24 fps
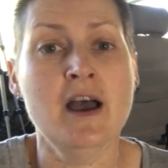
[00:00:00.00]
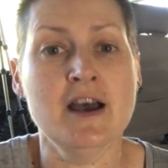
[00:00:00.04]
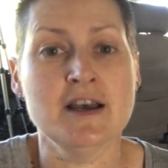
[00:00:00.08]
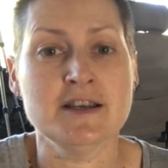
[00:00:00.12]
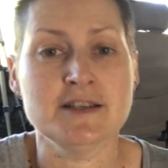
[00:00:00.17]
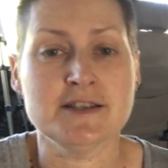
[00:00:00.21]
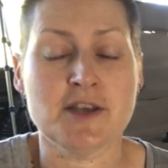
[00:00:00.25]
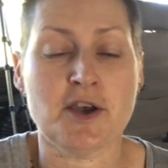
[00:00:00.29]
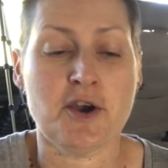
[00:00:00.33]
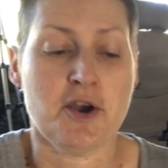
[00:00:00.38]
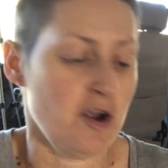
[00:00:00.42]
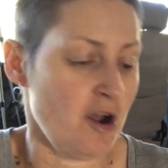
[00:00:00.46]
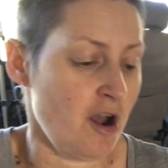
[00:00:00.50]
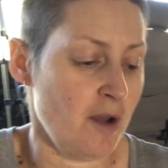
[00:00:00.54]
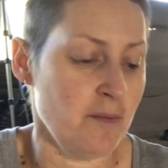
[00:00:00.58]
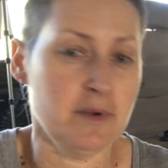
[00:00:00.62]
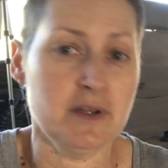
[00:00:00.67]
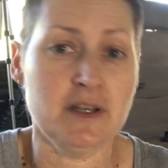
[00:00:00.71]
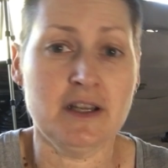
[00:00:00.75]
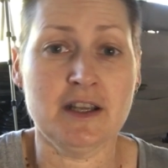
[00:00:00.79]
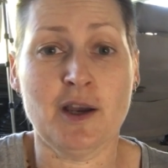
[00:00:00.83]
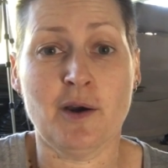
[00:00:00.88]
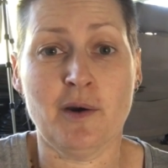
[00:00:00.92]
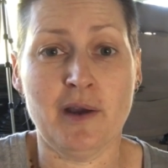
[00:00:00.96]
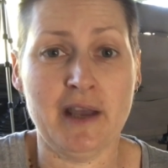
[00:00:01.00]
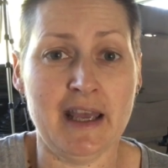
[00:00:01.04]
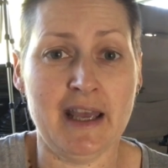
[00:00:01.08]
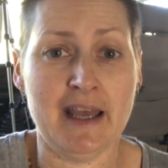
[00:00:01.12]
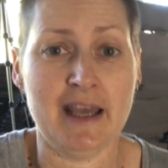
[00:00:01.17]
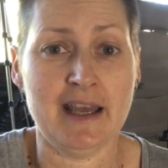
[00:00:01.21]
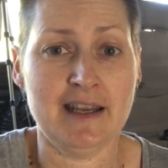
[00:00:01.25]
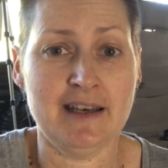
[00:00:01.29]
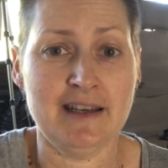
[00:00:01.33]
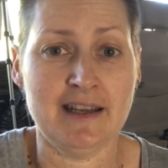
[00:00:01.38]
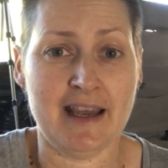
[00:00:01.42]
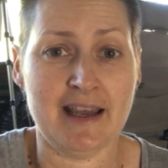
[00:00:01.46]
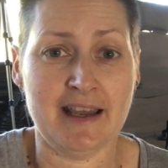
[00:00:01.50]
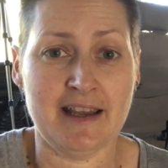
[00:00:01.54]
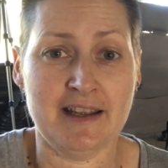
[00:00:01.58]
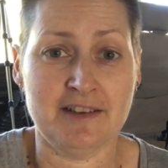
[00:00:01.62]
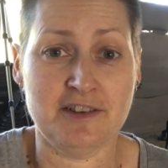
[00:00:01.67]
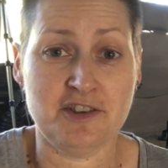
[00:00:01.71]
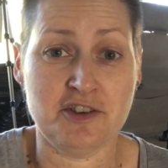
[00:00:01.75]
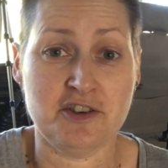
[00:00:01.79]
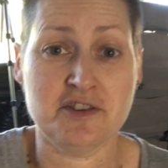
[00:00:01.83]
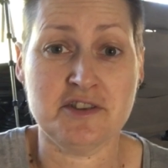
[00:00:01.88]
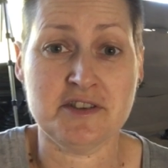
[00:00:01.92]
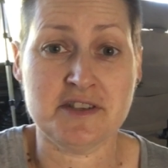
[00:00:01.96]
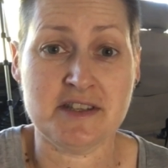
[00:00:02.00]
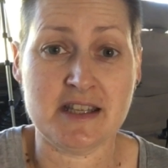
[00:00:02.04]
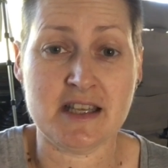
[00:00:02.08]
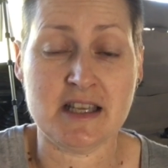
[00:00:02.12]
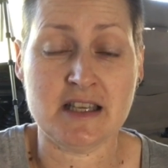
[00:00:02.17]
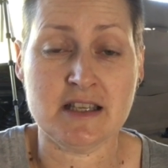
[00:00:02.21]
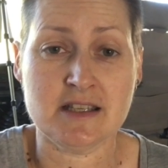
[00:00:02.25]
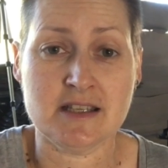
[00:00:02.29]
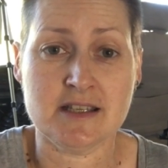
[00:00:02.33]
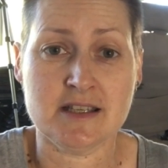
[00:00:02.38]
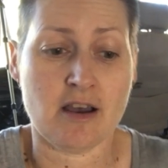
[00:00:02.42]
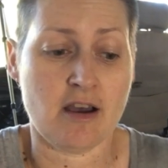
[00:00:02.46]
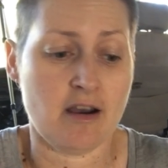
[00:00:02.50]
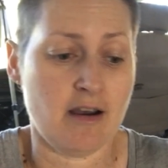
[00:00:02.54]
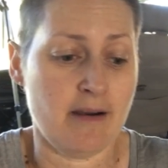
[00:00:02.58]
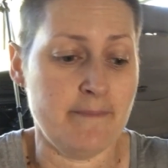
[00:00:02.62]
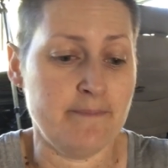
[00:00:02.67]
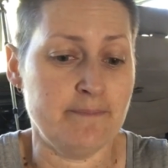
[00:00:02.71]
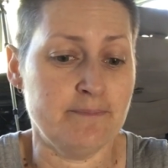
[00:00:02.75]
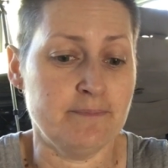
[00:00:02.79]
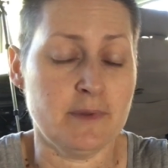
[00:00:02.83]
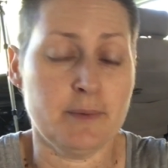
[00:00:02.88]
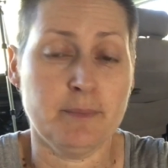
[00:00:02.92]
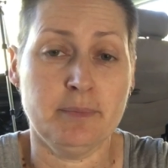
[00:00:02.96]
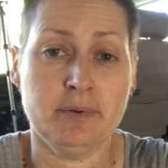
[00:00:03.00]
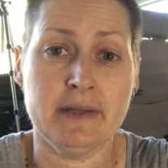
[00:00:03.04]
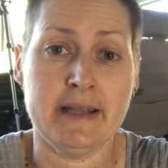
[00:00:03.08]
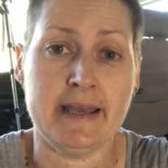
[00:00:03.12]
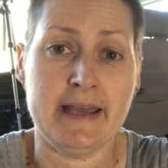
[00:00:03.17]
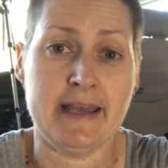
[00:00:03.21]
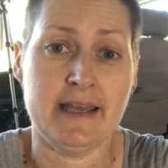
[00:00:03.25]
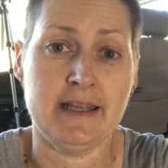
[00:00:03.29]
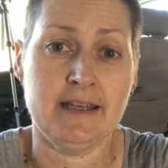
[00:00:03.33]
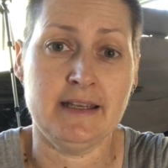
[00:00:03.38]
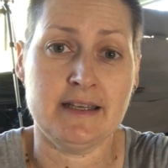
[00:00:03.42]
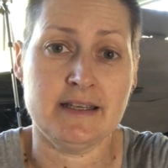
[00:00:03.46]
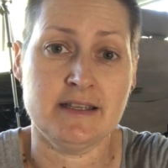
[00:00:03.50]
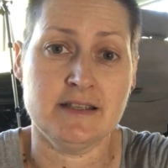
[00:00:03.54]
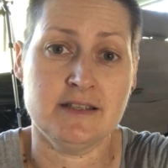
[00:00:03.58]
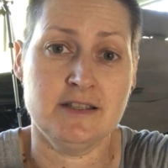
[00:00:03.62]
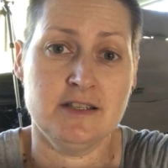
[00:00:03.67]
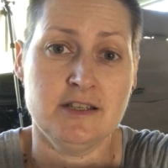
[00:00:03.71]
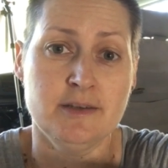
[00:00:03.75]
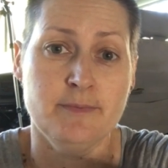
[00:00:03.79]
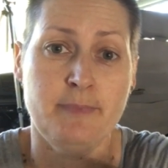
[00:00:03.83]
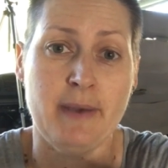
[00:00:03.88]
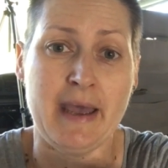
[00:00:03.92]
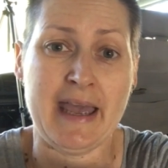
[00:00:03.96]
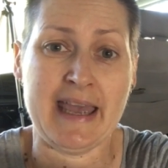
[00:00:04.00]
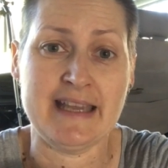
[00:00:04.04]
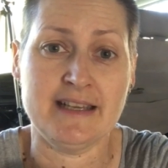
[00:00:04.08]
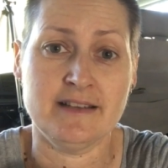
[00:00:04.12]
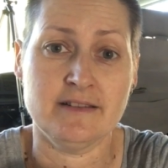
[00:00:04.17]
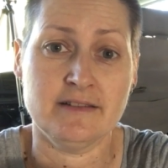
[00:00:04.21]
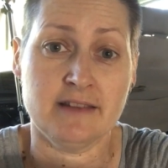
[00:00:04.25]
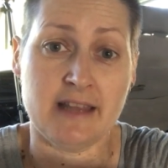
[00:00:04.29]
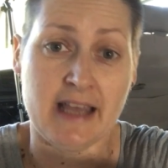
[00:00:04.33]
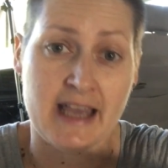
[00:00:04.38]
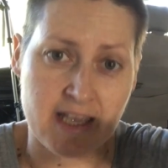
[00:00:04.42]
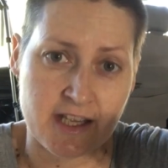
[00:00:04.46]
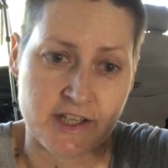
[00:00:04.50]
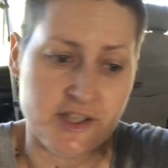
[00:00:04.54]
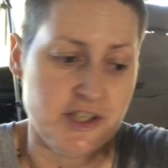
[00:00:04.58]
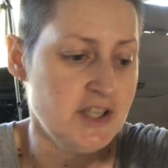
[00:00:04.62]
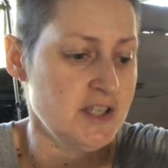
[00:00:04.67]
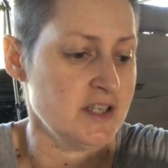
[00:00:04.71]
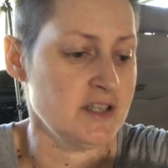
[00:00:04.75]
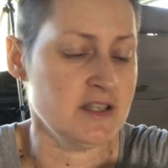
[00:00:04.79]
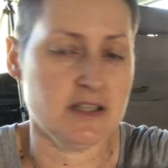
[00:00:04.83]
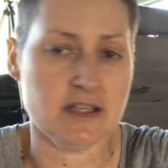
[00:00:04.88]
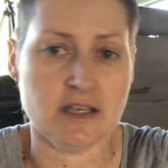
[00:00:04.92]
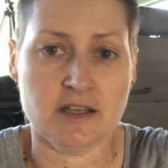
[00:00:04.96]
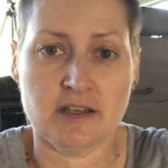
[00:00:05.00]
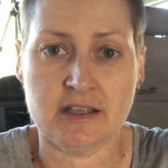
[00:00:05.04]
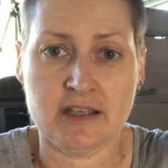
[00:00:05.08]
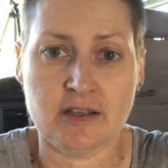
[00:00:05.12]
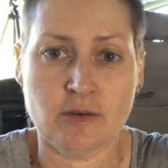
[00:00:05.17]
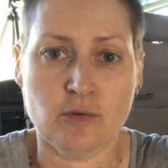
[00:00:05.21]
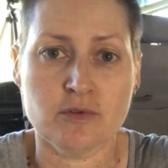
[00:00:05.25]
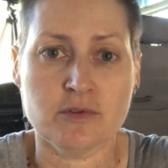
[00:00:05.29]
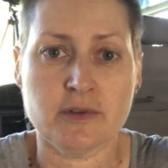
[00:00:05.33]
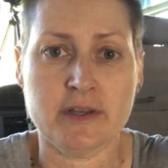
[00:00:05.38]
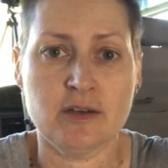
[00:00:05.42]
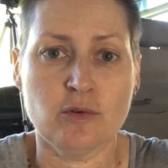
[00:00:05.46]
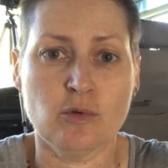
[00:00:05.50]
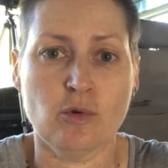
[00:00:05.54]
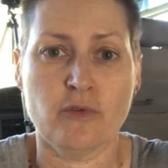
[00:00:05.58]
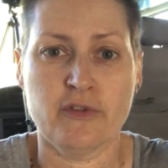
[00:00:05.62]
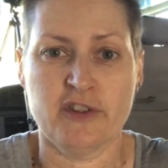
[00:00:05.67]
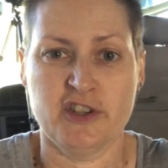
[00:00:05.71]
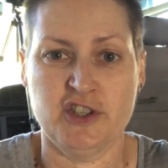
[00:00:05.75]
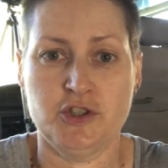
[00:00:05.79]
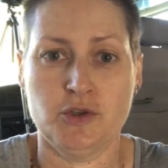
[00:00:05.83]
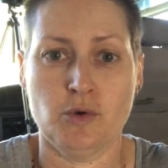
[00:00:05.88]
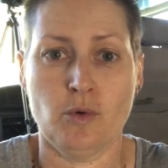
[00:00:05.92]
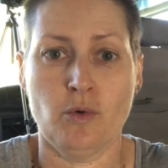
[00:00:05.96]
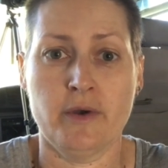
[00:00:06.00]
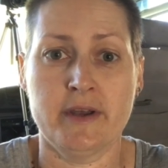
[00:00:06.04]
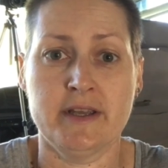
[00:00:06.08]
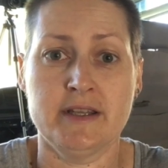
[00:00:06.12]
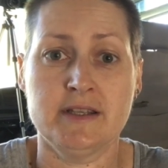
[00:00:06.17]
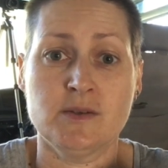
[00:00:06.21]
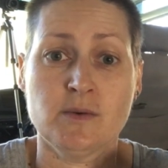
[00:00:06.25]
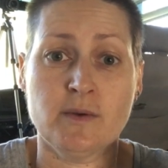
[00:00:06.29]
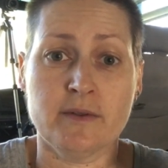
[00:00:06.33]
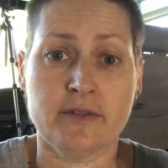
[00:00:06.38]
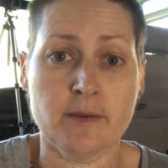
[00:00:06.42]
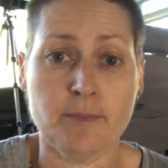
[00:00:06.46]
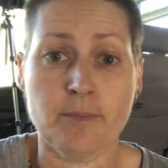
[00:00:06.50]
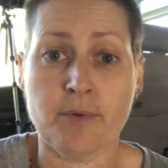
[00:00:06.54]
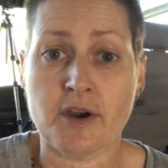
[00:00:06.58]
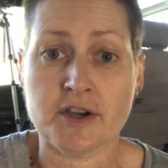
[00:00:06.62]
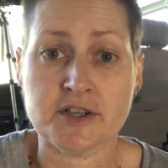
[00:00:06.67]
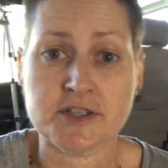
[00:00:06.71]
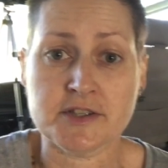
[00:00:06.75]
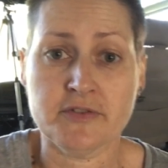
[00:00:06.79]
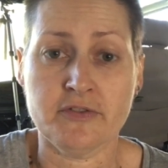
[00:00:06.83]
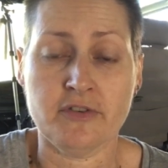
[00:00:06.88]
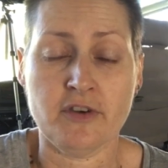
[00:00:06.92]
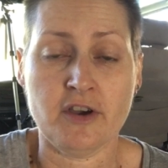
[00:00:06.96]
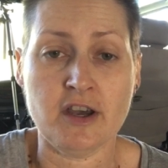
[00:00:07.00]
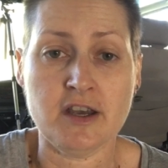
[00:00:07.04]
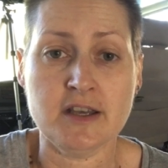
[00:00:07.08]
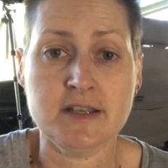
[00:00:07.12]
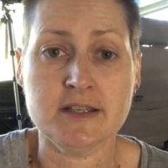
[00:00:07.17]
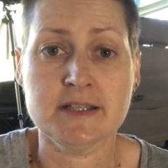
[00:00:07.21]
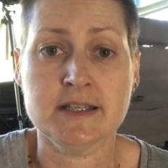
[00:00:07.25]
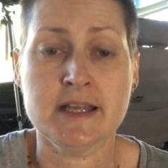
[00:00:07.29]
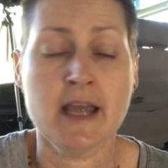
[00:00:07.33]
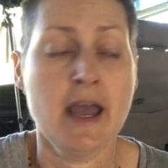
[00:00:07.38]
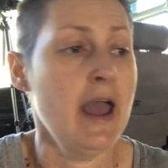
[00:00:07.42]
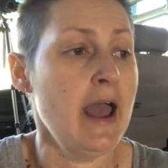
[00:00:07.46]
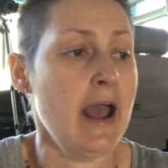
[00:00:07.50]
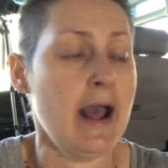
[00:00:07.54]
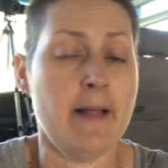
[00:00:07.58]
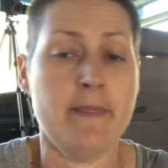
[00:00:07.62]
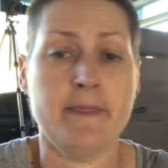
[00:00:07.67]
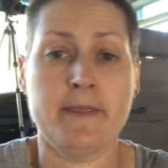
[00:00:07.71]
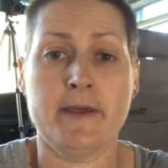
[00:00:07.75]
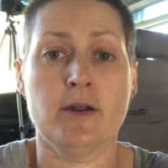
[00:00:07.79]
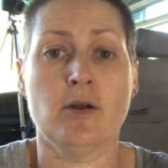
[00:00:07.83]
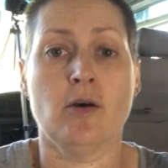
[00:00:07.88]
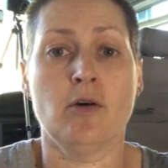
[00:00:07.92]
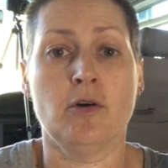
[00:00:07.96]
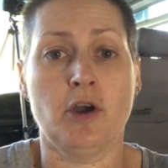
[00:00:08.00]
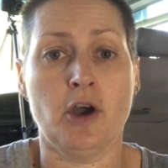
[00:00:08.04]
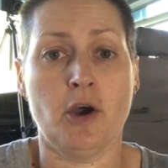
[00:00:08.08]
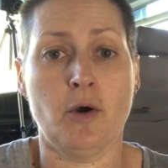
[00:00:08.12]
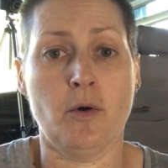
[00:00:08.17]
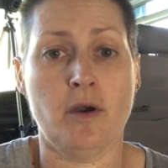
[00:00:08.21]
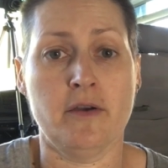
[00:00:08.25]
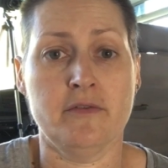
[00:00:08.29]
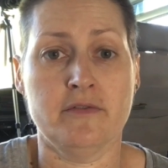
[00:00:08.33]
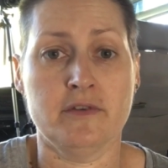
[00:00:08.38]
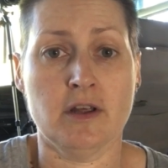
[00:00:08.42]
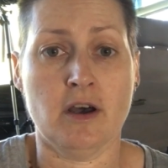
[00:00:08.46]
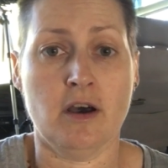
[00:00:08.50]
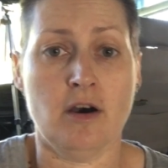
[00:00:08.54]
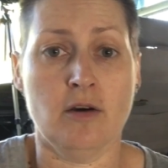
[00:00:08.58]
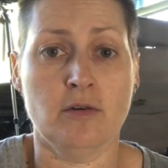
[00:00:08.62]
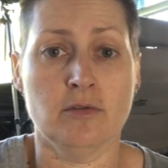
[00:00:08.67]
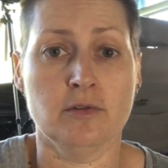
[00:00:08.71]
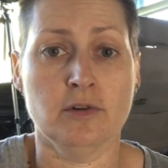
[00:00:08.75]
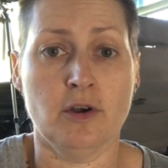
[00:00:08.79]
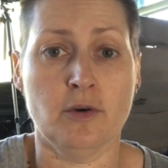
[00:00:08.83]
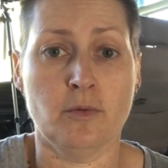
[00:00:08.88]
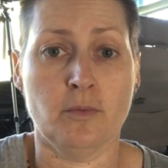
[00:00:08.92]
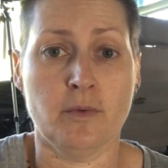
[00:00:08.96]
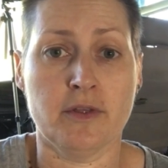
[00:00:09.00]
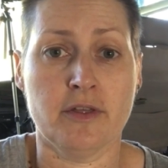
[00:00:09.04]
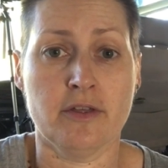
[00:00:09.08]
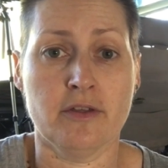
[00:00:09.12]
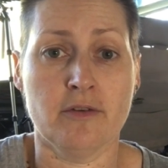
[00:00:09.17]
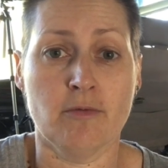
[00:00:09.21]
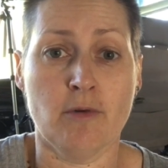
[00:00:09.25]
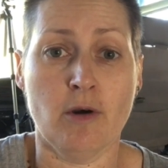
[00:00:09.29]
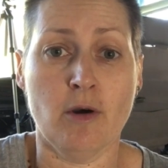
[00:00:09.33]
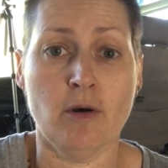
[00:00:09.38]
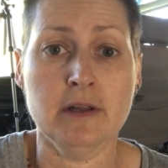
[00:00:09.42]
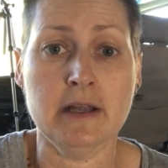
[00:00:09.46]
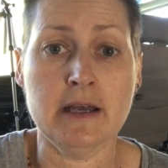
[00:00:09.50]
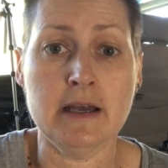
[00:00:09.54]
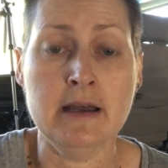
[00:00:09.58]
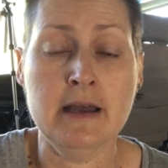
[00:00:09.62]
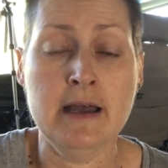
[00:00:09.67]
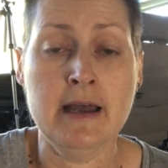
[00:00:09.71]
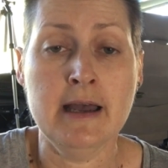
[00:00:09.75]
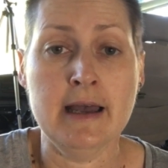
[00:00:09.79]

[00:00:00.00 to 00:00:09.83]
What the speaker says: So I'm going to go ahead and use this. The plan is to paint the edges and in all the joins with the brush first, and then I'll go over the whole lot with the roller.